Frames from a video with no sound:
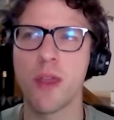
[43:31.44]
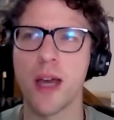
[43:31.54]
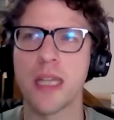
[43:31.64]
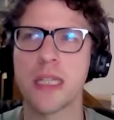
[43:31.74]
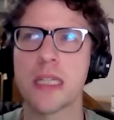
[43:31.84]

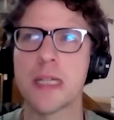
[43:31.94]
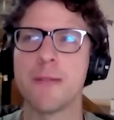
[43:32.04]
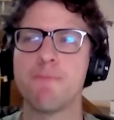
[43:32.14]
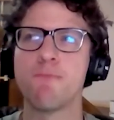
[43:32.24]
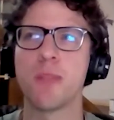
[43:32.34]
that
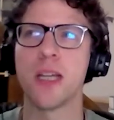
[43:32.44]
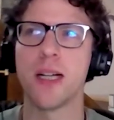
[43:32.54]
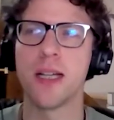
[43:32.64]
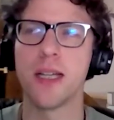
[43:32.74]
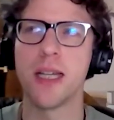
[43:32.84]

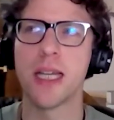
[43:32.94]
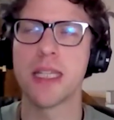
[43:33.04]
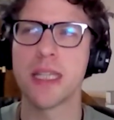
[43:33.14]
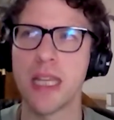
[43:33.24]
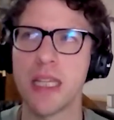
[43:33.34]

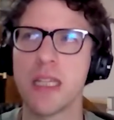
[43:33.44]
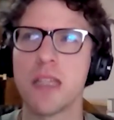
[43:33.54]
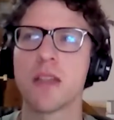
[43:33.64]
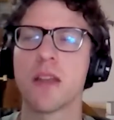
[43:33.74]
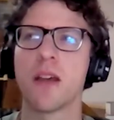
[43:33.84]

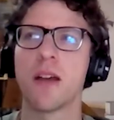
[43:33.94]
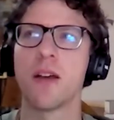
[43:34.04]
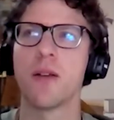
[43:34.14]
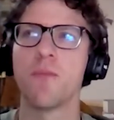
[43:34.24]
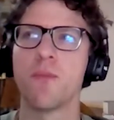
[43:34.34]
extended
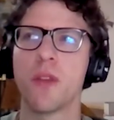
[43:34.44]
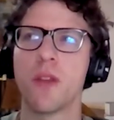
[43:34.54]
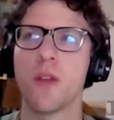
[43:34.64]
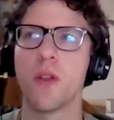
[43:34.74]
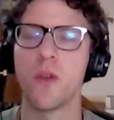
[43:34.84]

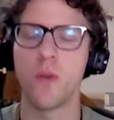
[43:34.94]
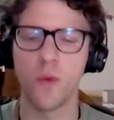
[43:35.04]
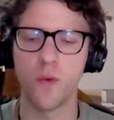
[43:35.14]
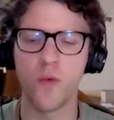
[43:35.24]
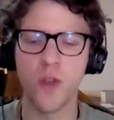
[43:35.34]

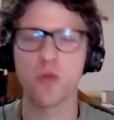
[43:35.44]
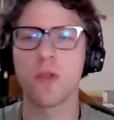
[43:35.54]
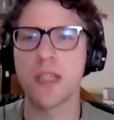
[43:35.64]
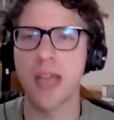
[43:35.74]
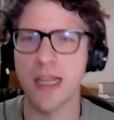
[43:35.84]

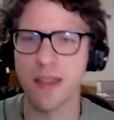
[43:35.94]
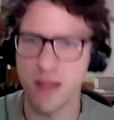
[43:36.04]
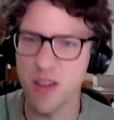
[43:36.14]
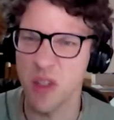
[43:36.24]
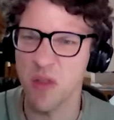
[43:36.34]
visual tasks
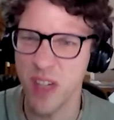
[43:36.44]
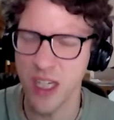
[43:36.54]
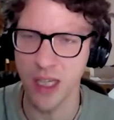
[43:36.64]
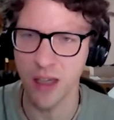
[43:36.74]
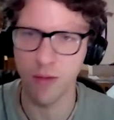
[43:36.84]
such as
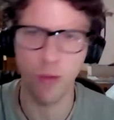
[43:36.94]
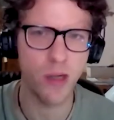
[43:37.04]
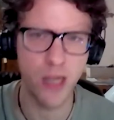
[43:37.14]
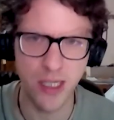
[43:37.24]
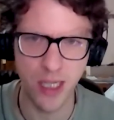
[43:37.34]
reading or
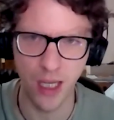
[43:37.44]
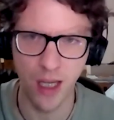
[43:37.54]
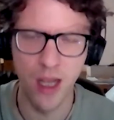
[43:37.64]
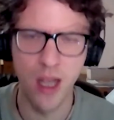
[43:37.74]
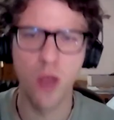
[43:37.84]
knitting
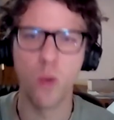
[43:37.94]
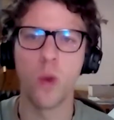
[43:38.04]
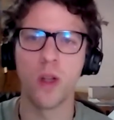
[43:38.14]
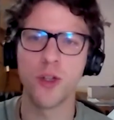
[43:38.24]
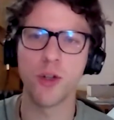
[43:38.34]

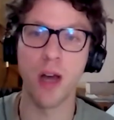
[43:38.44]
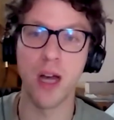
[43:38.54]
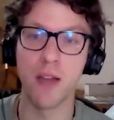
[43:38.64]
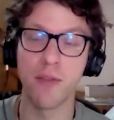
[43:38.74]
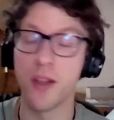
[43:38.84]
will
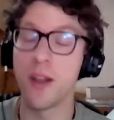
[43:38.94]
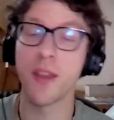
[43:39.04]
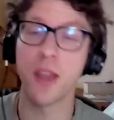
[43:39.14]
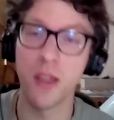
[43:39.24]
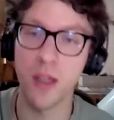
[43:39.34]
drive
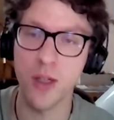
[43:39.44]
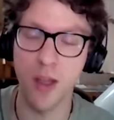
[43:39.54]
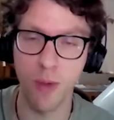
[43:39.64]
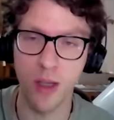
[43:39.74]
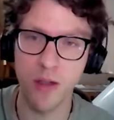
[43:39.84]
another condition
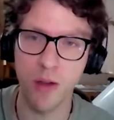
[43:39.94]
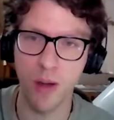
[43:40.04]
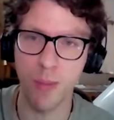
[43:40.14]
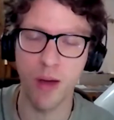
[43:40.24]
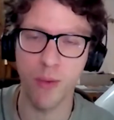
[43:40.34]
that we can
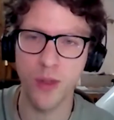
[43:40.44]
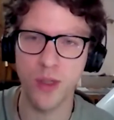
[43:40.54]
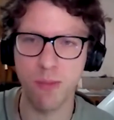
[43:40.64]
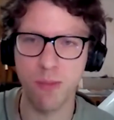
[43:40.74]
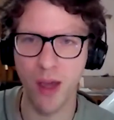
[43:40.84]
talk about, which
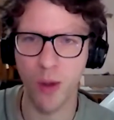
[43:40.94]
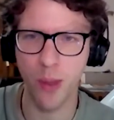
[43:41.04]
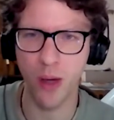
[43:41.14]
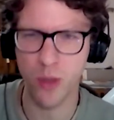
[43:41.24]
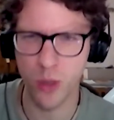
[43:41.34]
is
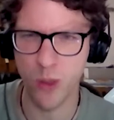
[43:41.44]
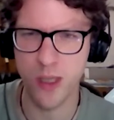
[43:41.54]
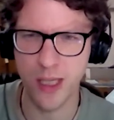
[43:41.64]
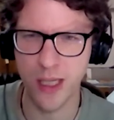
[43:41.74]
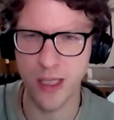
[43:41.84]
myopia, or
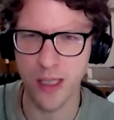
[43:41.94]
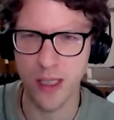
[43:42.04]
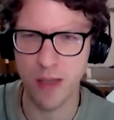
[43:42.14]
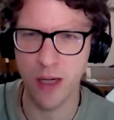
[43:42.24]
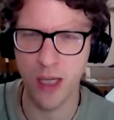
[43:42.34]

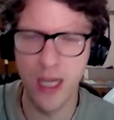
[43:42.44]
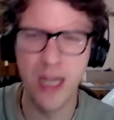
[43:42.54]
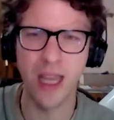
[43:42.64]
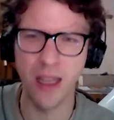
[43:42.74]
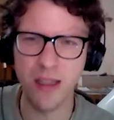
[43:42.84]
short-sightedness, right?
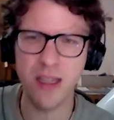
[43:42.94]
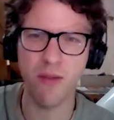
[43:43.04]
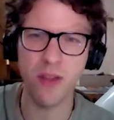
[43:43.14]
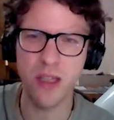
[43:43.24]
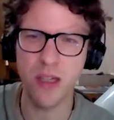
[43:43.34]
In the
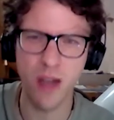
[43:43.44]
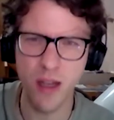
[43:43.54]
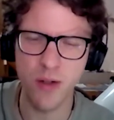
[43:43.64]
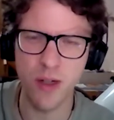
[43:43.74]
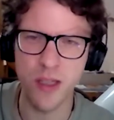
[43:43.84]

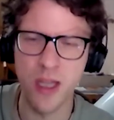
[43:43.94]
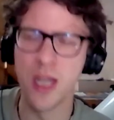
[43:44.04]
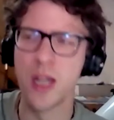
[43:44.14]
1700s,